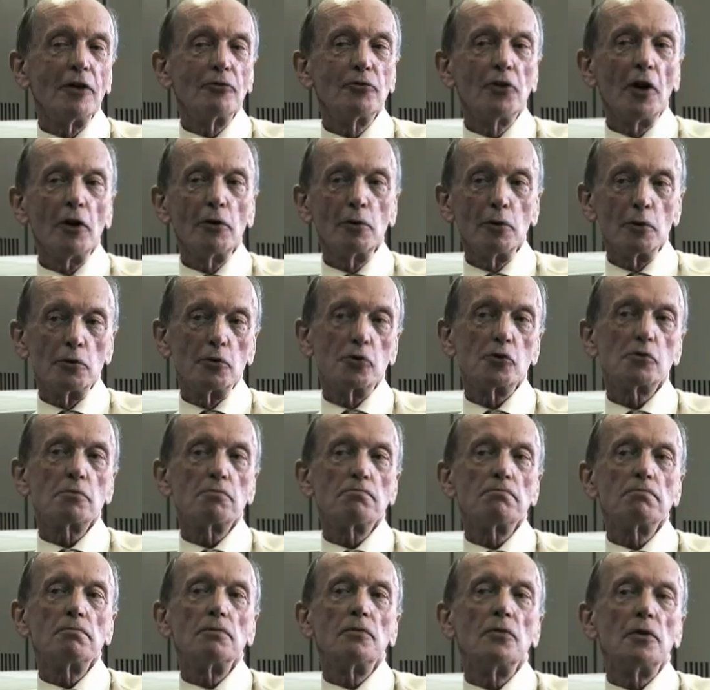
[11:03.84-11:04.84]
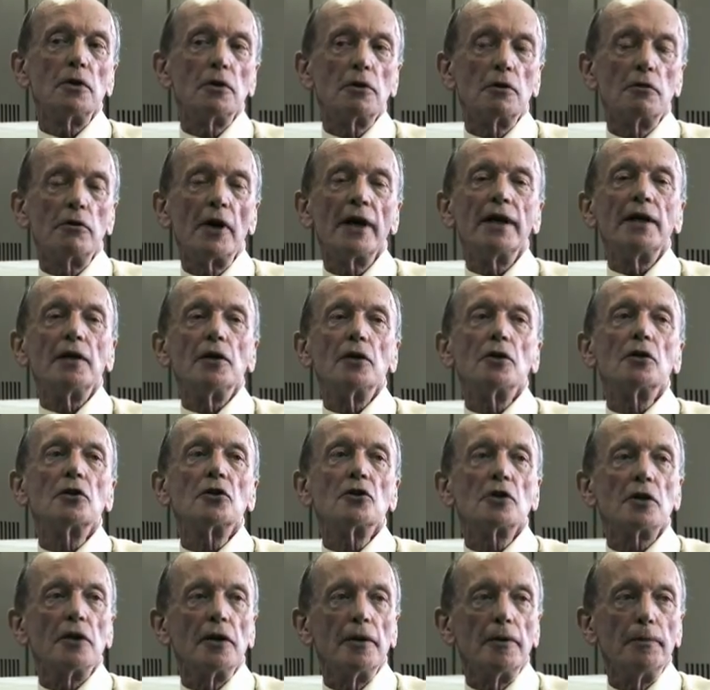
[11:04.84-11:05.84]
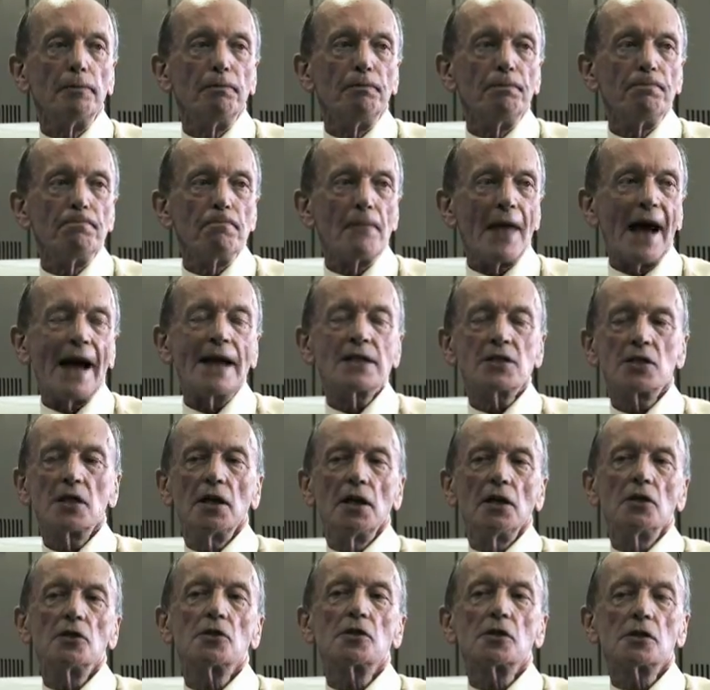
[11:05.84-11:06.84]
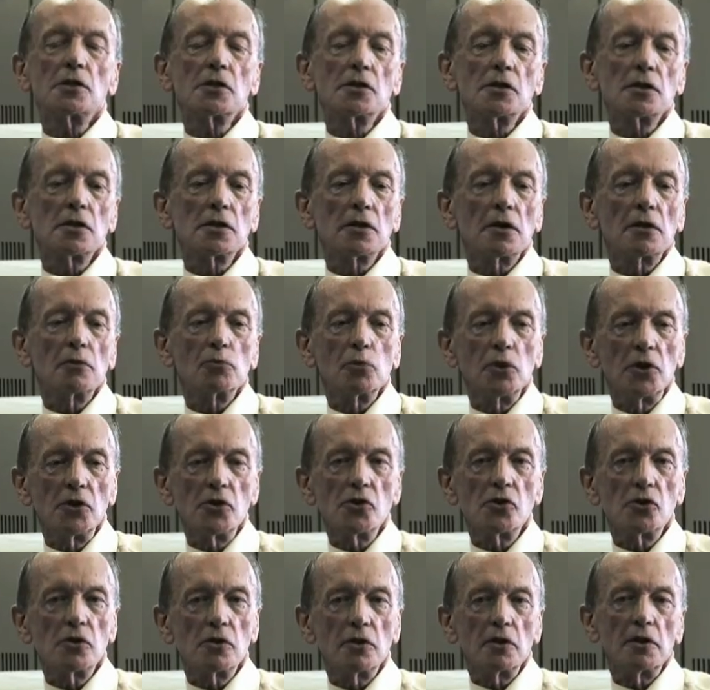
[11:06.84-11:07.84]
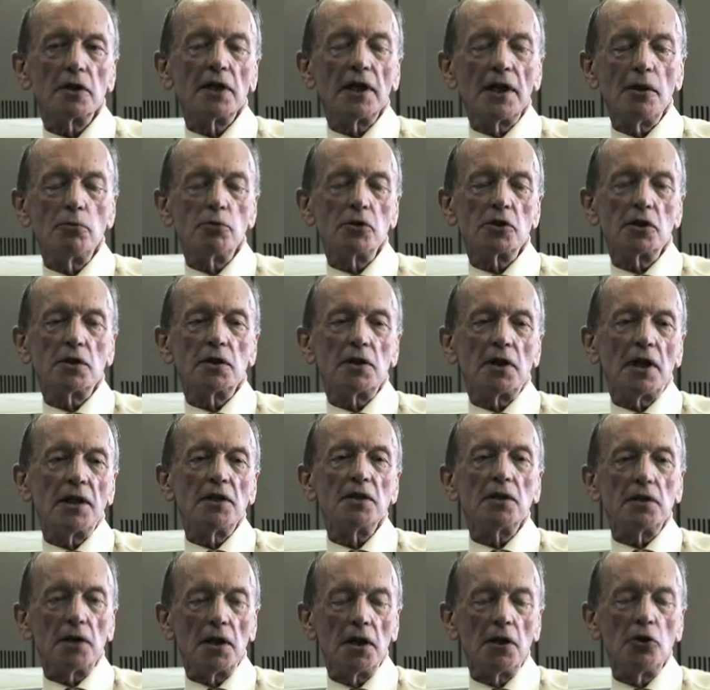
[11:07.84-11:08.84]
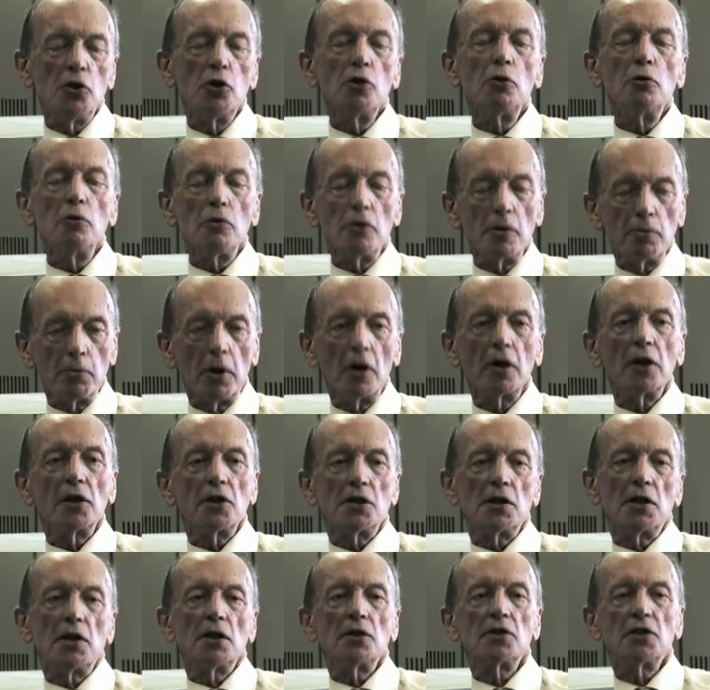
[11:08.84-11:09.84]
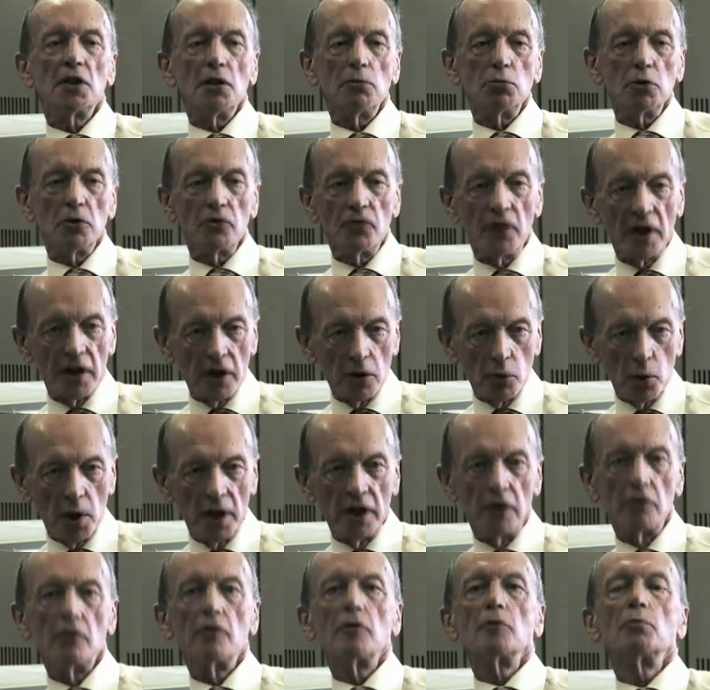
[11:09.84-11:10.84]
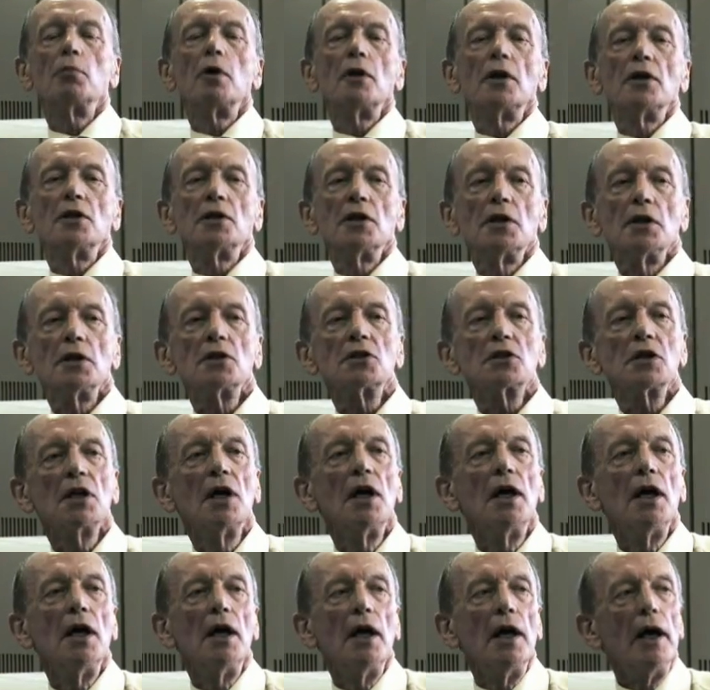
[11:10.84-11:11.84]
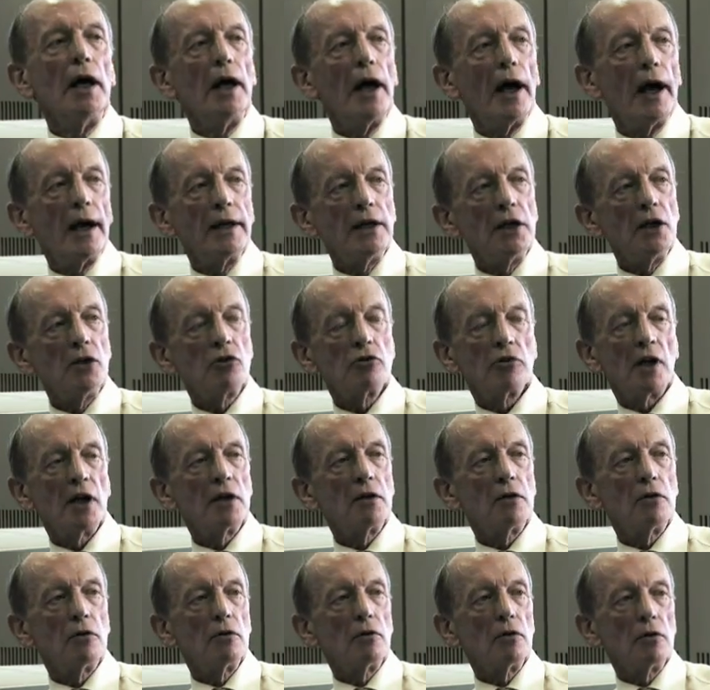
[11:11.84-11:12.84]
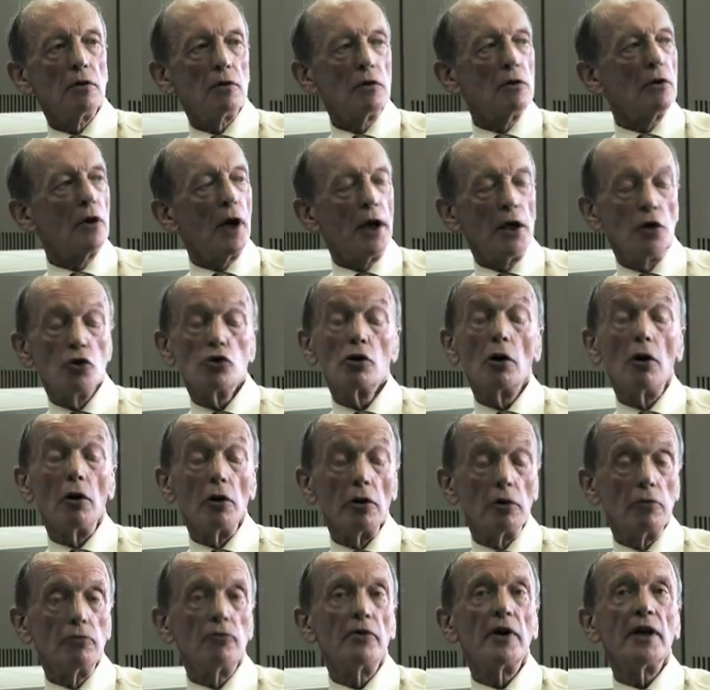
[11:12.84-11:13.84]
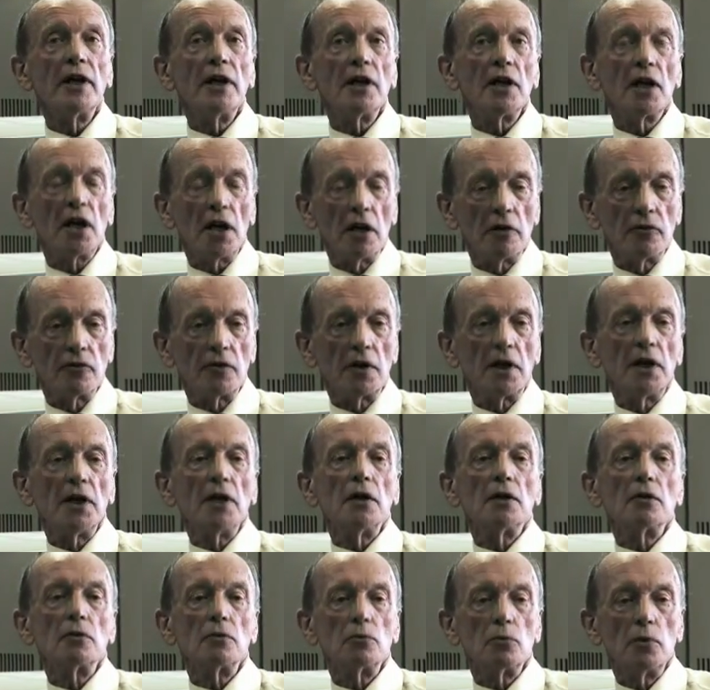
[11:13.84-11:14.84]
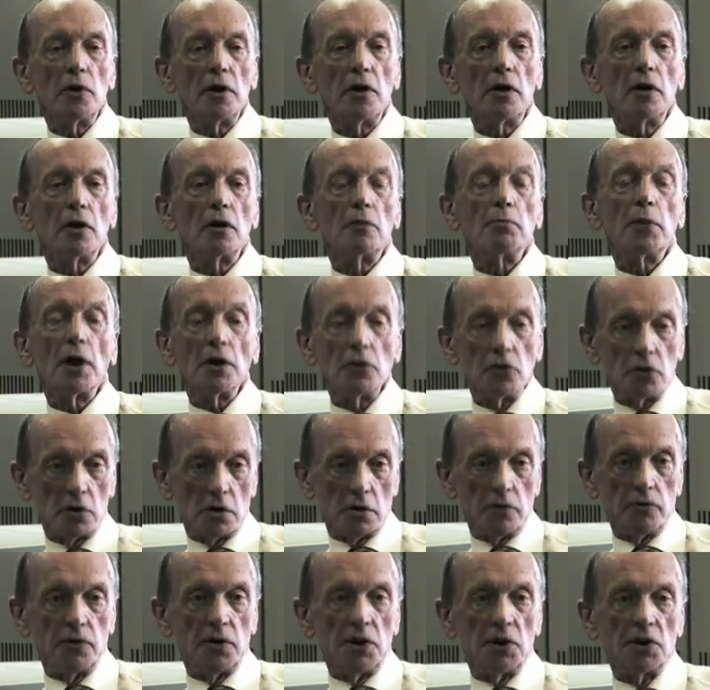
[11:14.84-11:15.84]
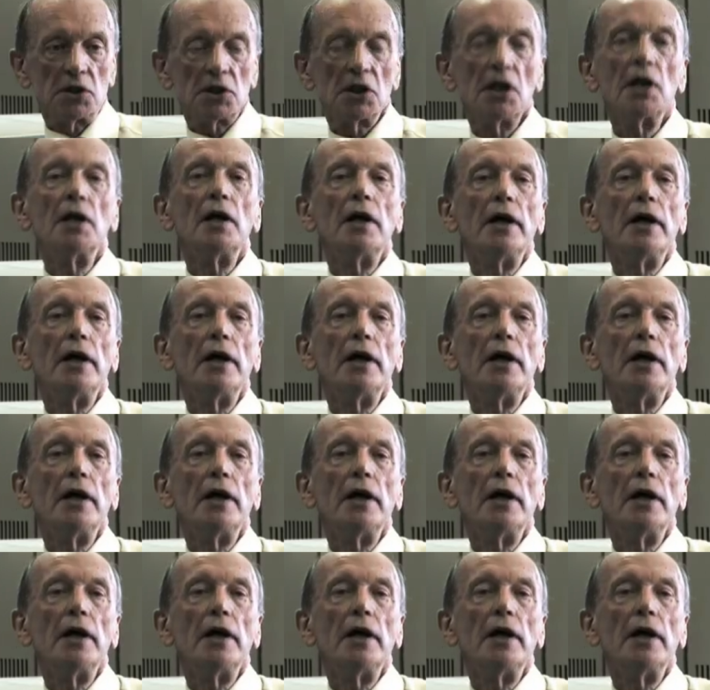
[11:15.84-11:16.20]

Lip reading: of Donald's great assets was that he knew the politics. He was very aware of the politics, and he trod very carefully with the post office.